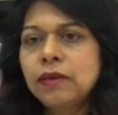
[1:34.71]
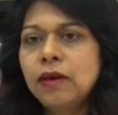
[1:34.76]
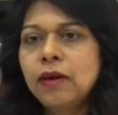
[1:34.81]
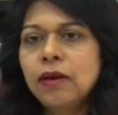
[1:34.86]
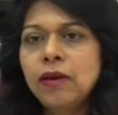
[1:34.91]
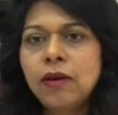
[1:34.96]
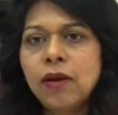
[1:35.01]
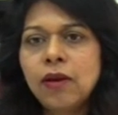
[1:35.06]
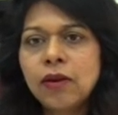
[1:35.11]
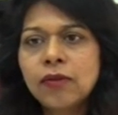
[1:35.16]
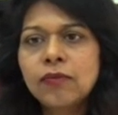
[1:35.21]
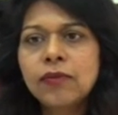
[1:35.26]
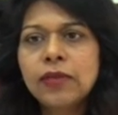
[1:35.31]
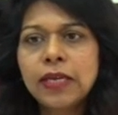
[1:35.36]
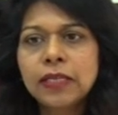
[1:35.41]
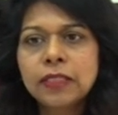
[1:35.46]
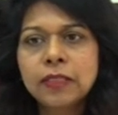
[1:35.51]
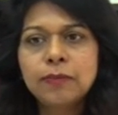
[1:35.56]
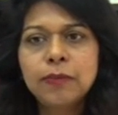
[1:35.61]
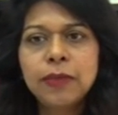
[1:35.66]
a lot of
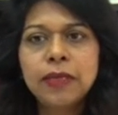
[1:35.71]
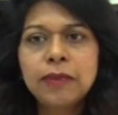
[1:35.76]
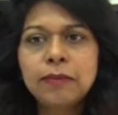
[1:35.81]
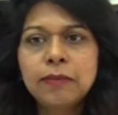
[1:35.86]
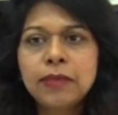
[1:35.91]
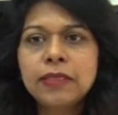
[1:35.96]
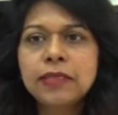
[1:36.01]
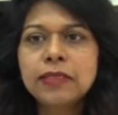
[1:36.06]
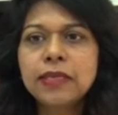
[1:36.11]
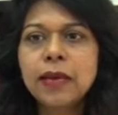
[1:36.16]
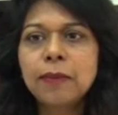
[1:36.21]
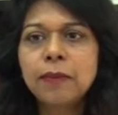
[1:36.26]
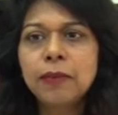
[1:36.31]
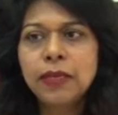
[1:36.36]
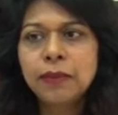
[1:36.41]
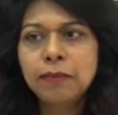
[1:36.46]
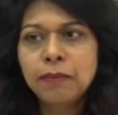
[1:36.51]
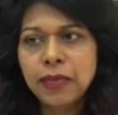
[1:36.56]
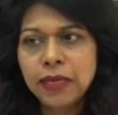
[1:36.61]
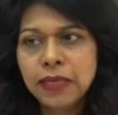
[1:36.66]
experiments are
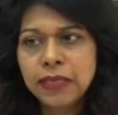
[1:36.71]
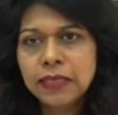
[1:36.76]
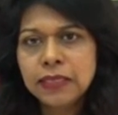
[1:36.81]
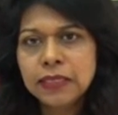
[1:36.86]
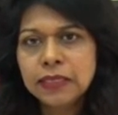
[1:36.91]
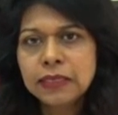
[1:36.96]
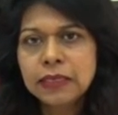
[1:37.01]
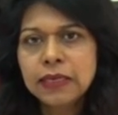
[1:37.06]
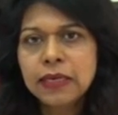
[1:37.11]
being made,